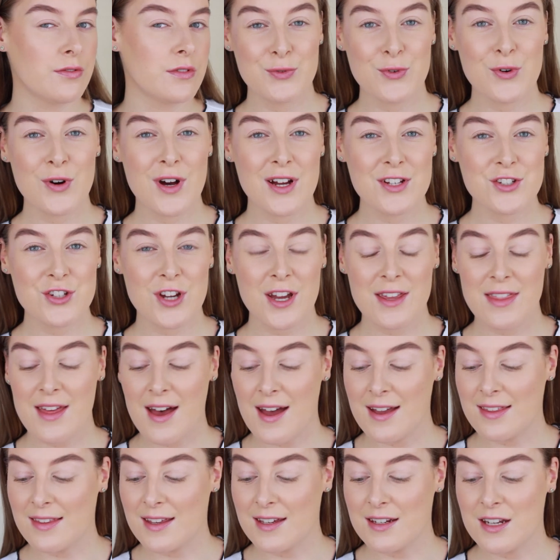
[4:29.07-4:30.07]
Before I try the
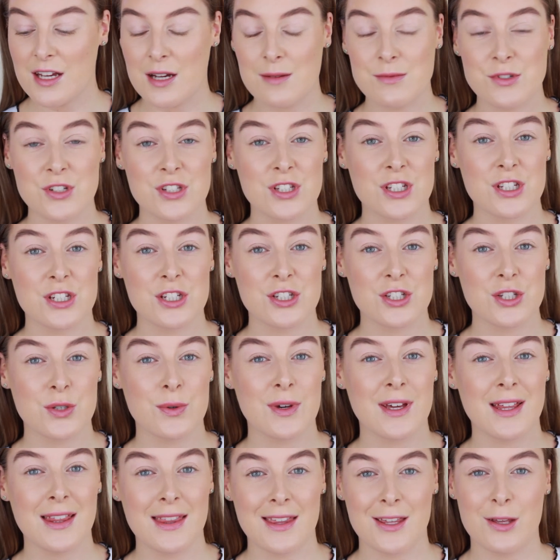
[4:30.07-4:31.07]
eyeliner, I'm just going to do
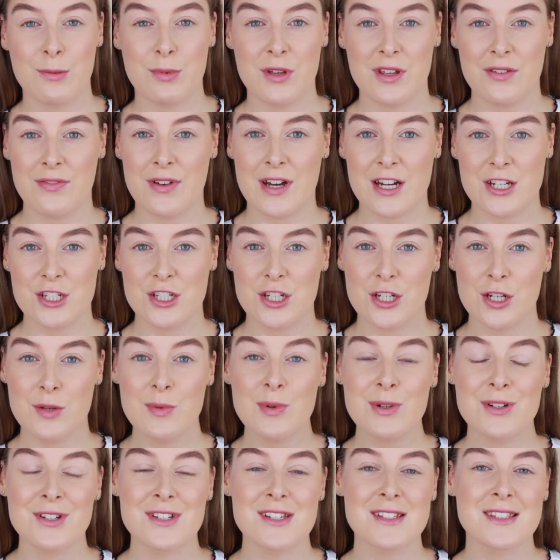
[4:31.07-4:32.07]
a little bit of eyeshadow
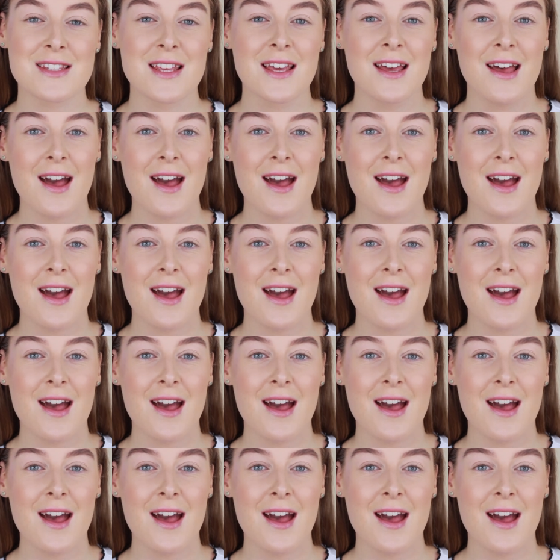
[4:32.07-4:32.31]
because